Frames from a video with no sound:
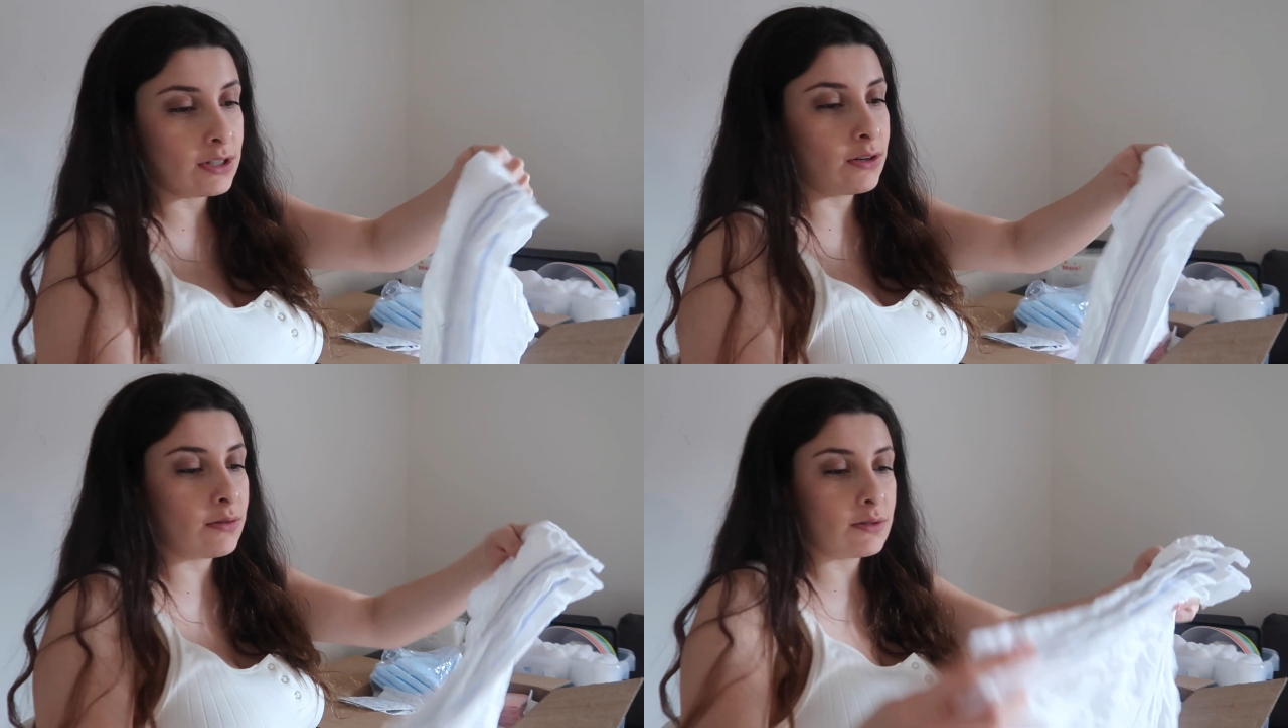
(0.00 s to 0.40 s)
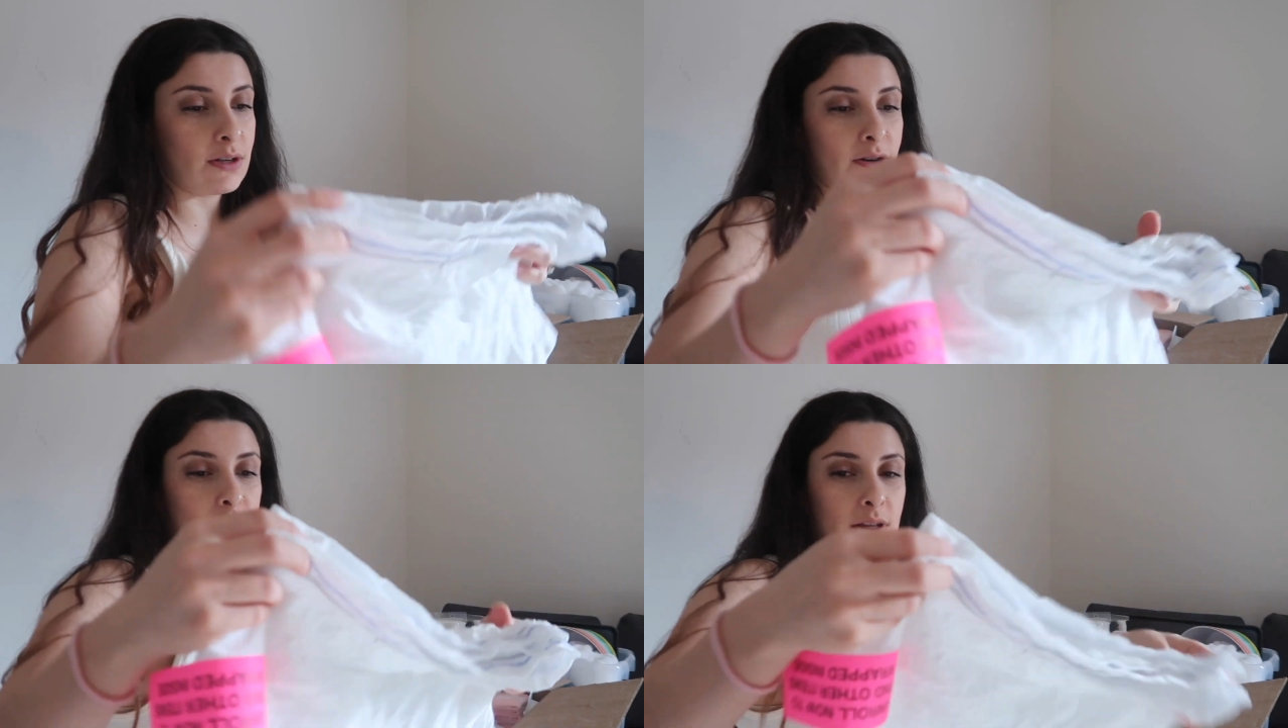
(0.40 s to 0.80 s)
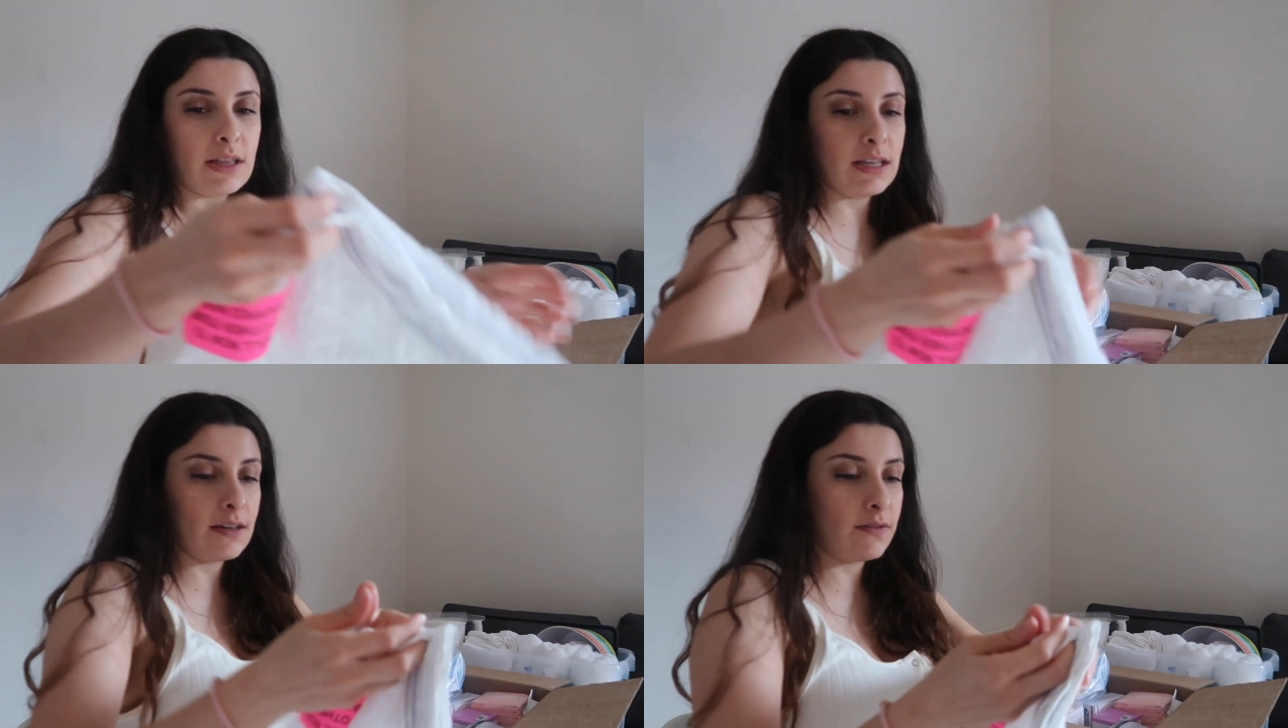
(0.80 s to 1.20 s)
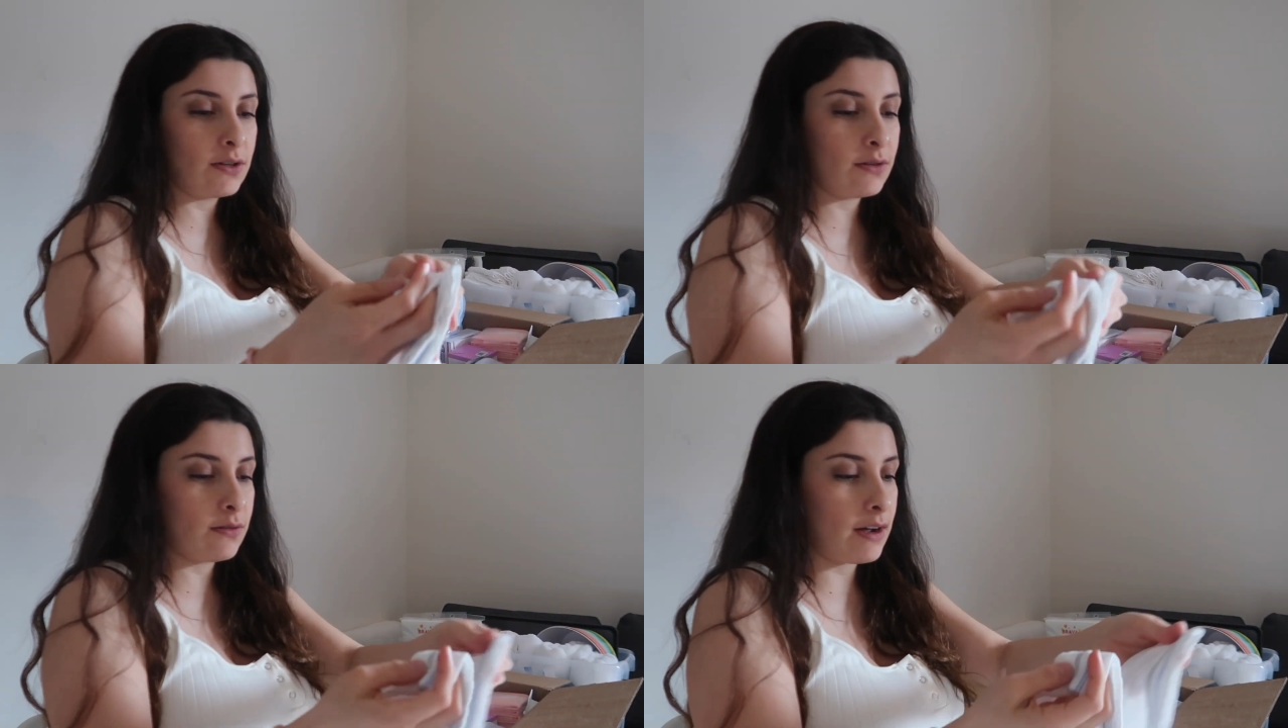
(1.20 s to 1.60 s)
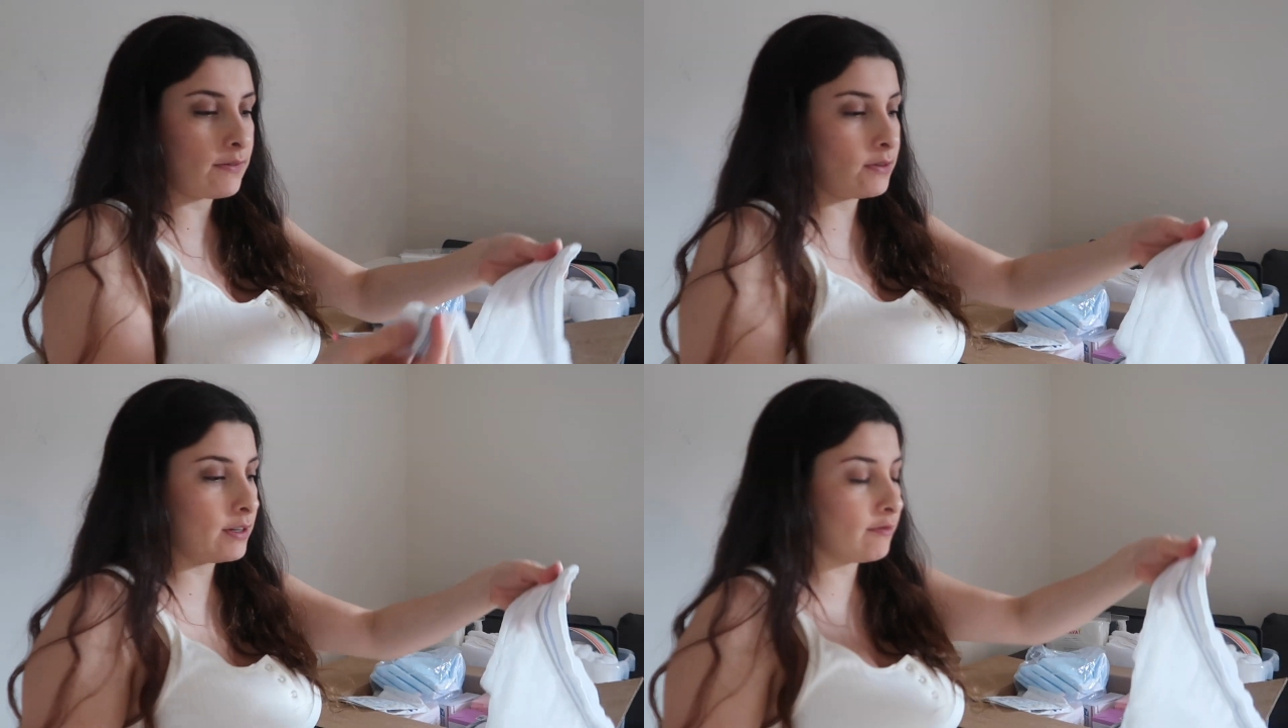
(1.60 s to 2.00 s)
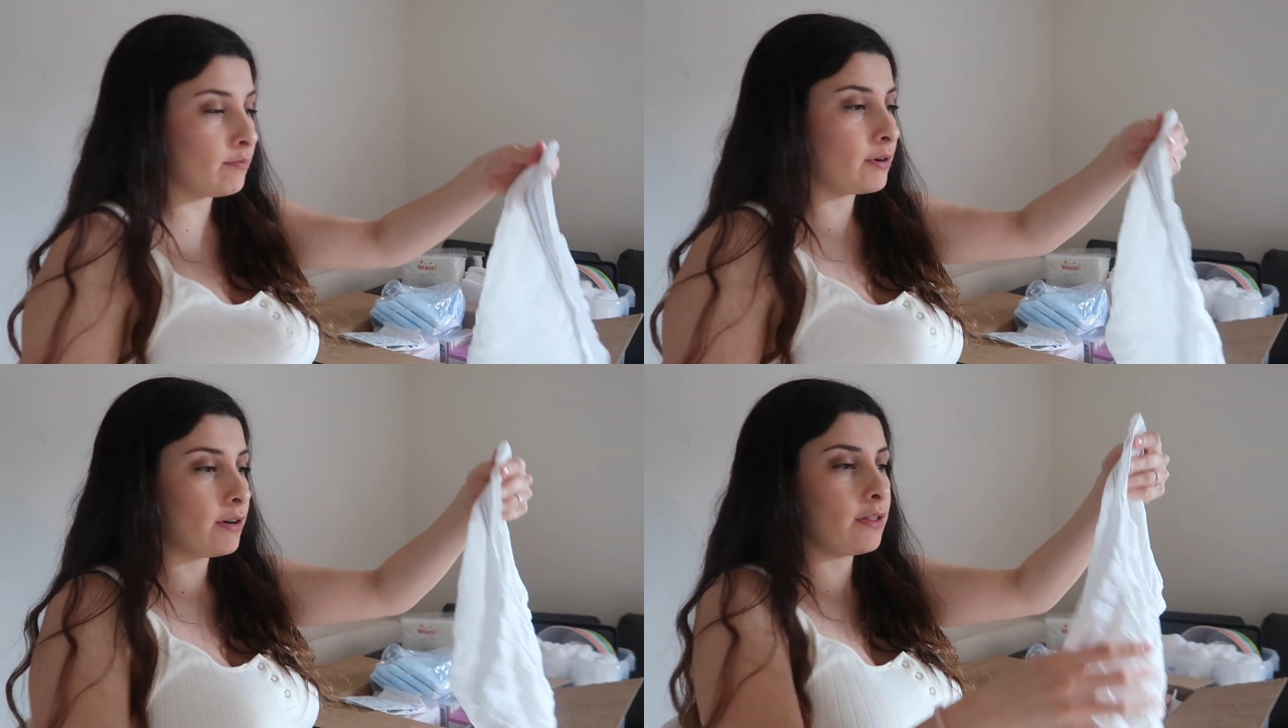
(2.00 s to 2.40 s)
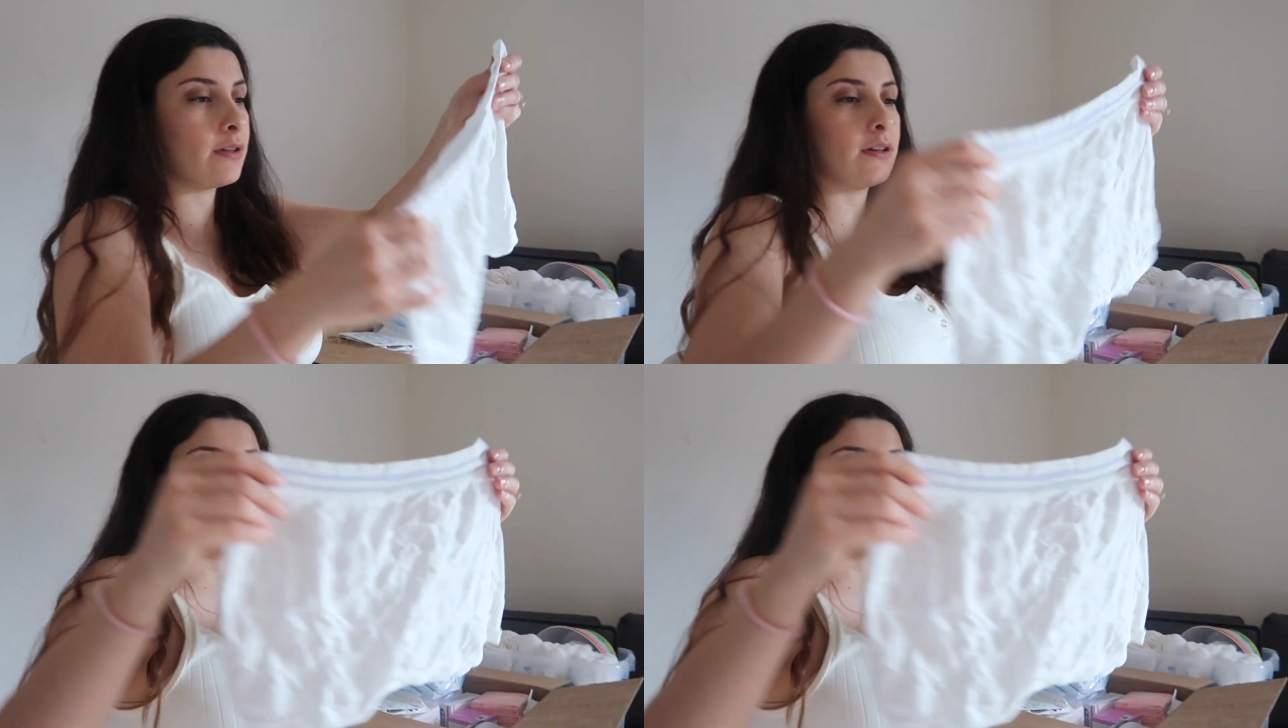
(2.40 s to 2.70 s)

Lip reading: you know, those underwear that they give you after you give birth.